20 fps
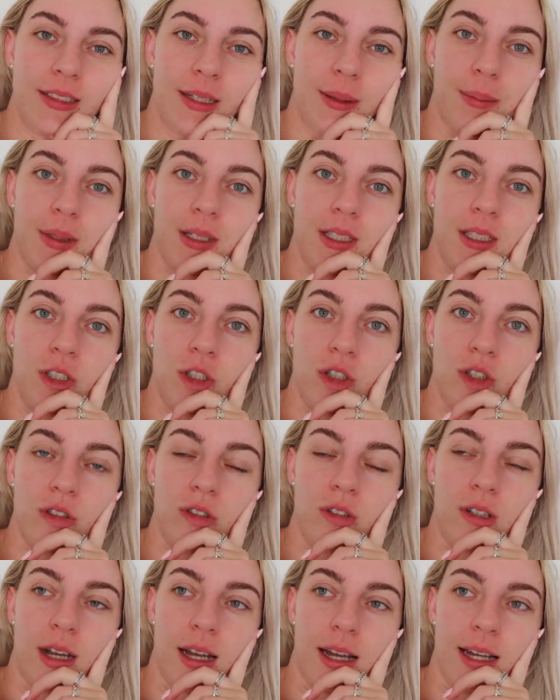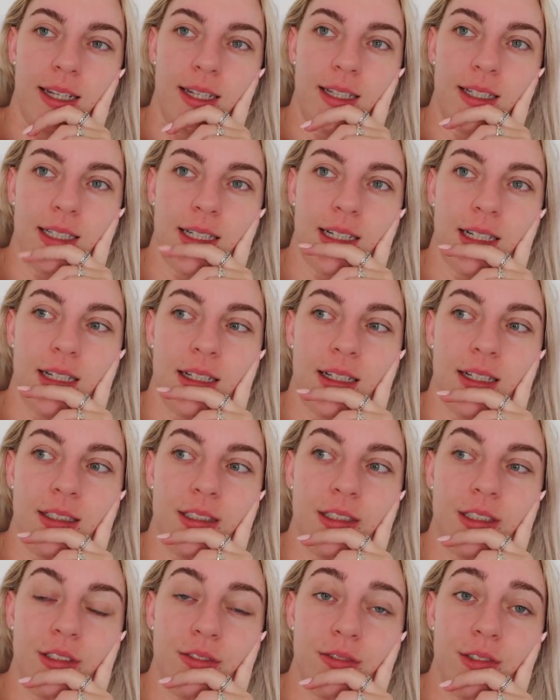So I'm going to try it in a
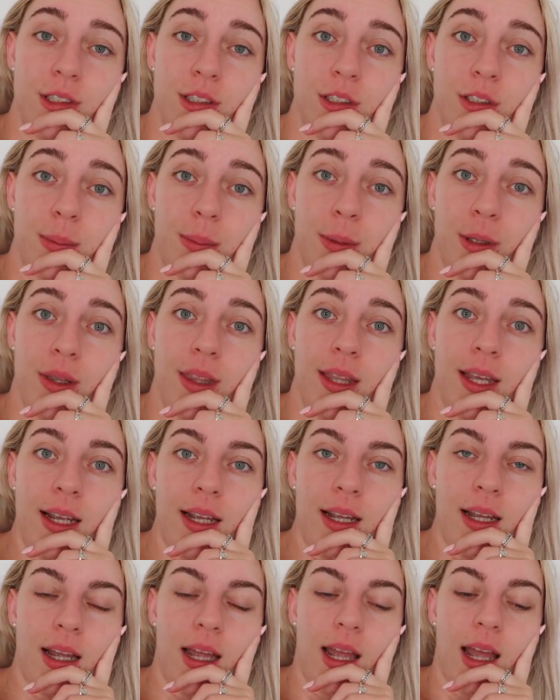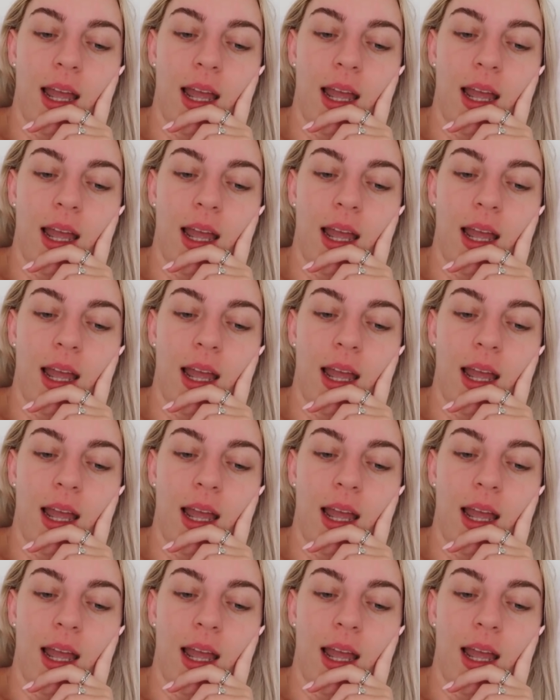different smoothie.